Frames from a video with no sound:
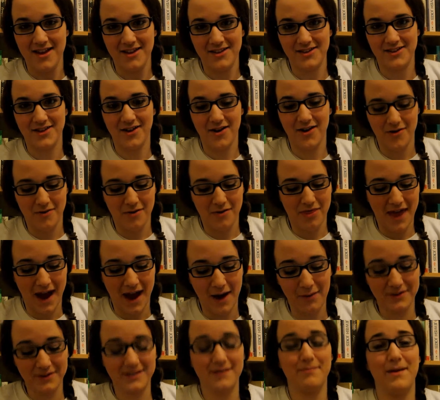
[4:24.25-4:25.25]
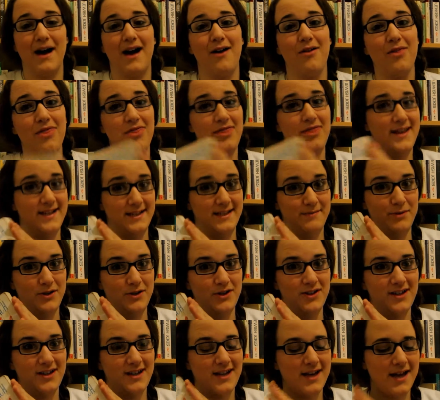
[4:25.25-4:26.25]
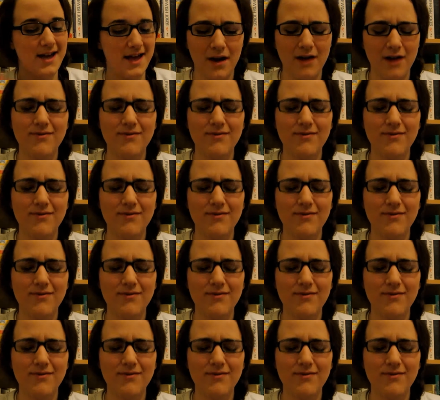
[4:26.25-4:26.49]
So that was about this book.